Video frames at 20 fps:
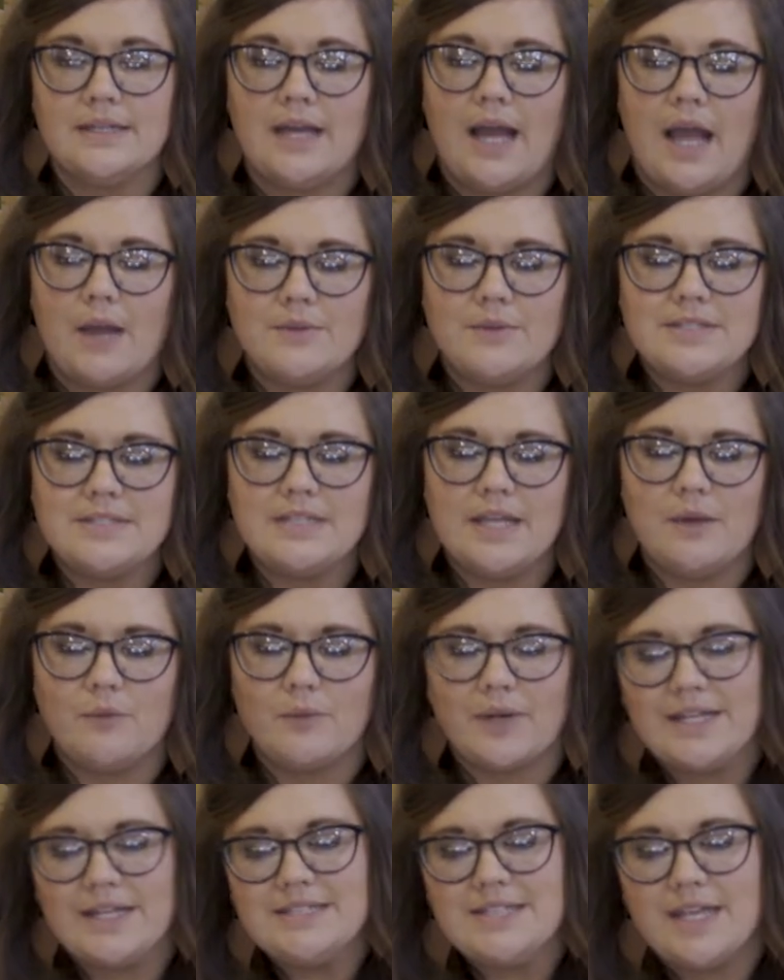I would say,
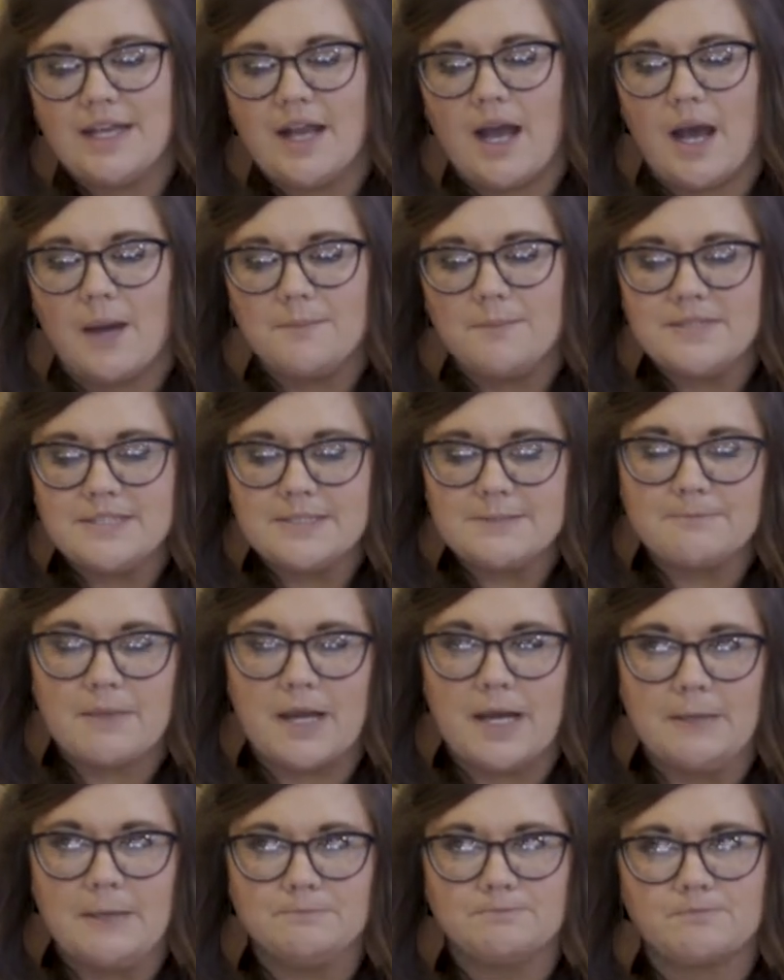when I say cups,
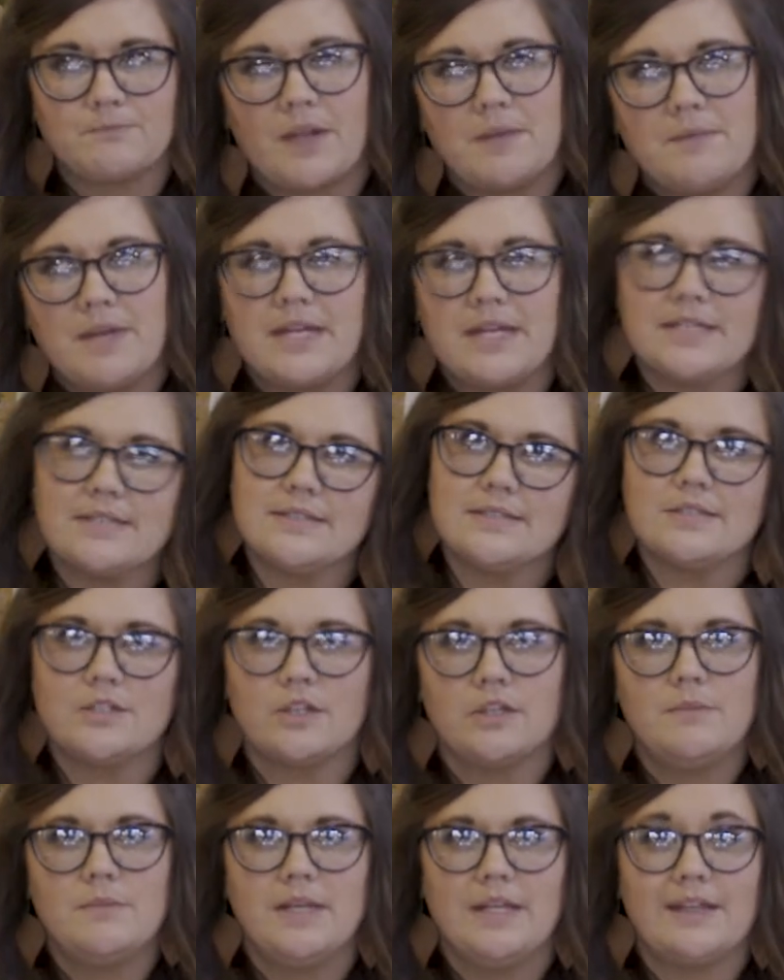I'm not
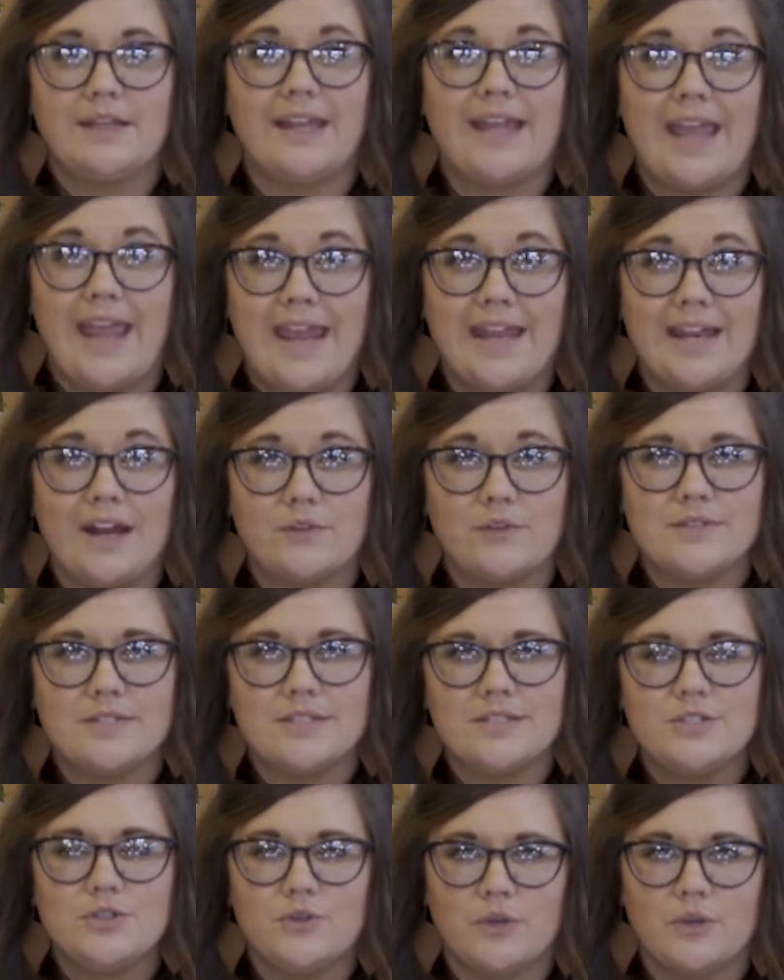necessarily meaning like 8 ounces.